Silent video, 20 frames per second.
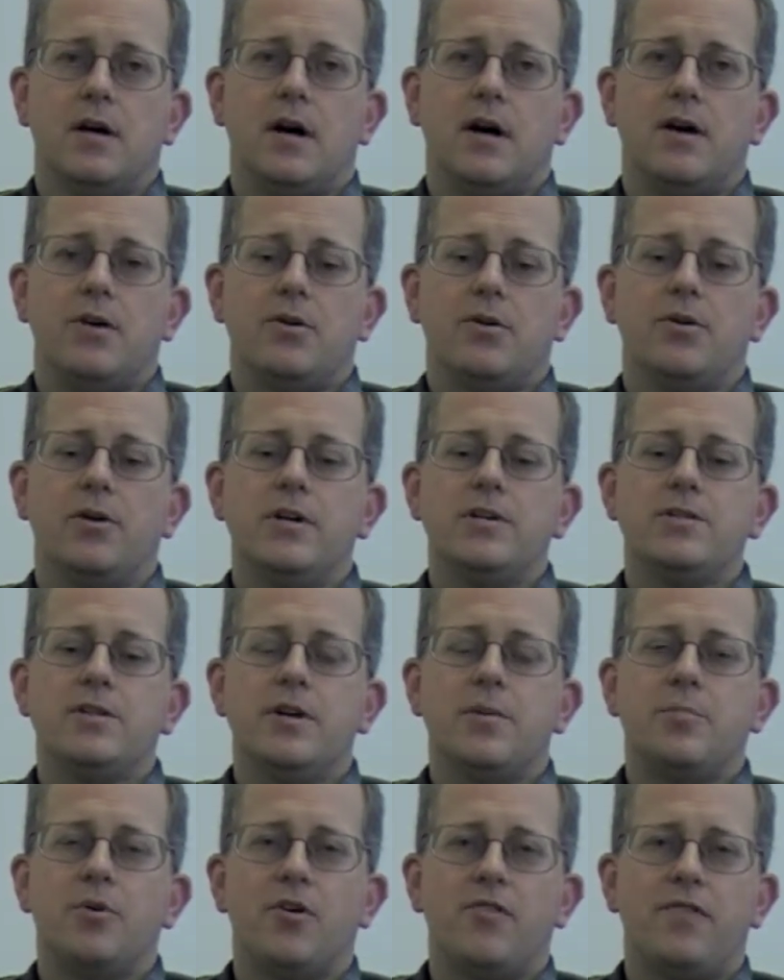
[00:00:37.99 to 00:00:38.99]
Uh, you're going to
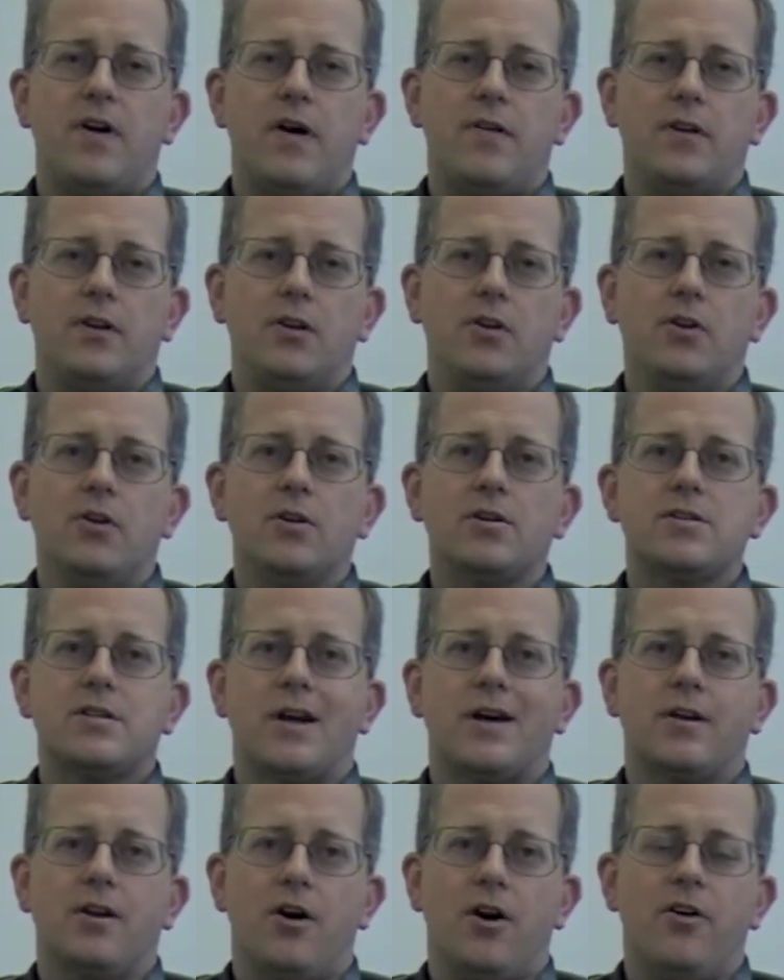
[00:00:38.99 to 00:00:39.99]
see a profile that
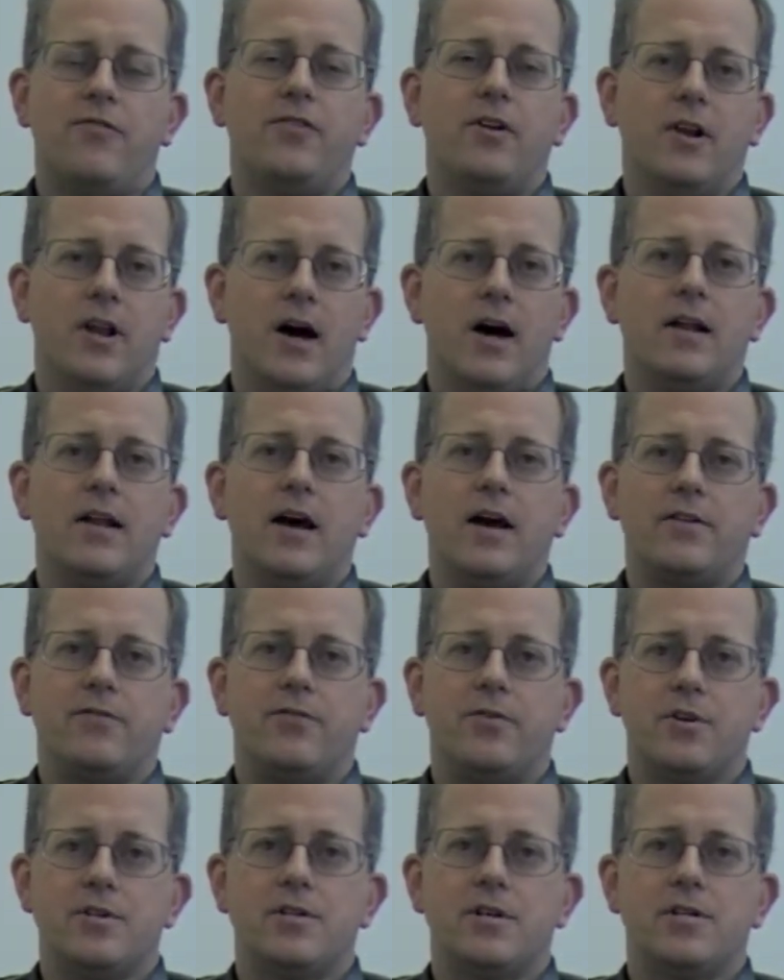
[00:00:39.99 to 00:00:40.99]
looks an awful lot like
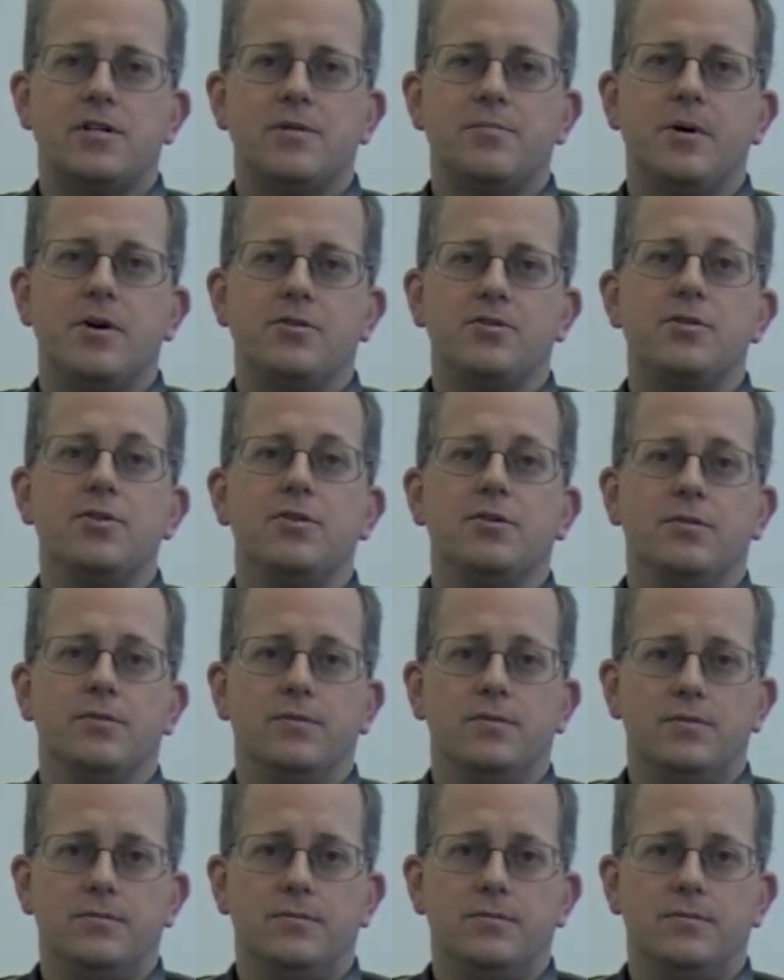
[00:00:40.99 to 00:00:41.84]
VoiceXML2.